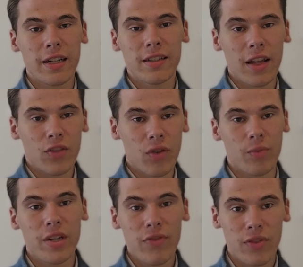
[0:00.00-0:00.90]
datasets
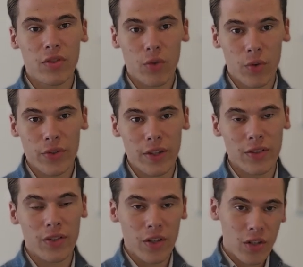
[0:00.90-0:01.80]
from different
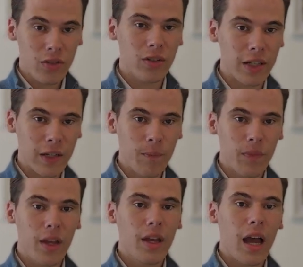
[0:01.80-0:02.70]
sources securely
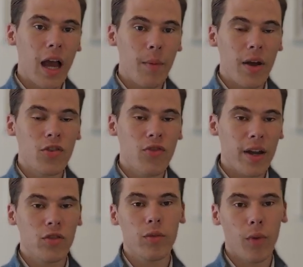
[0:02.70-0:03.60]
and
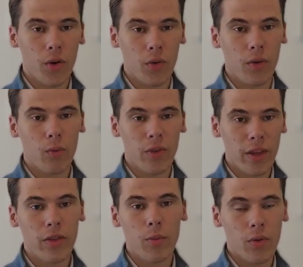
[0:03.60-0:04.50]
train your model
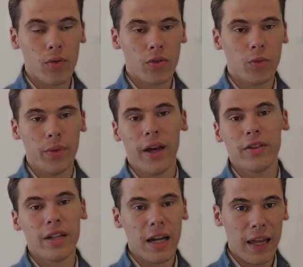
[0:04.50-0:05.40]
within the portal
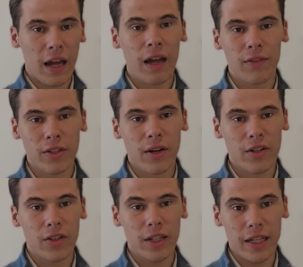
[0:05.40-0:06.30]
without having to
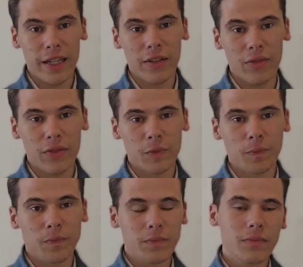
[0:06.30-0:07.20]
actually leave.
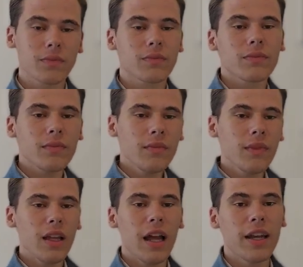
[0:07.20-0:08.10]

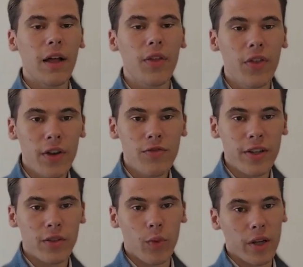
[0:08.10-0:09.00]
And now the third
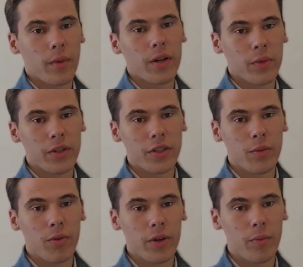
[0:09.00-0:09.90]
reason why you might want to
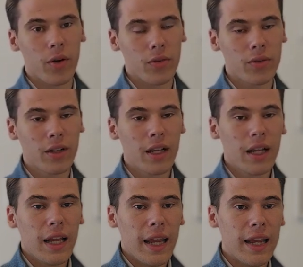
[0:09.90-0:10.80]
deploy a model
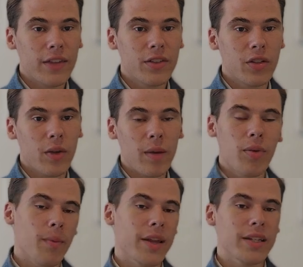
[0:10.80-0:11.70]
is to
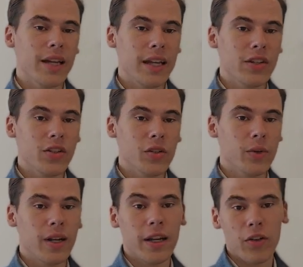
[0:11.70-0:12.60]
implement it
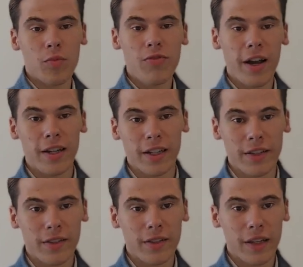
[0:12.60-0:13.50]
into clinical
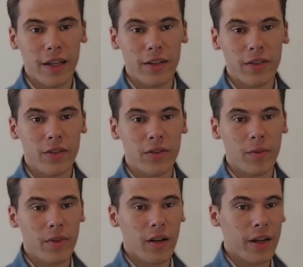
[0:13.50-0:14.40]
practice, into
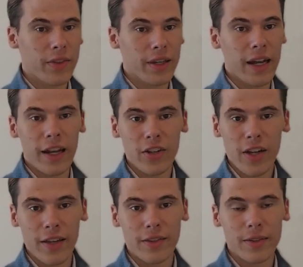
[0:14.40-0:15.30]
something like the
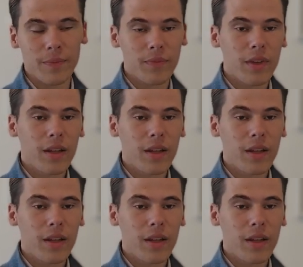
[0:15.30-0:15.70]
NHS.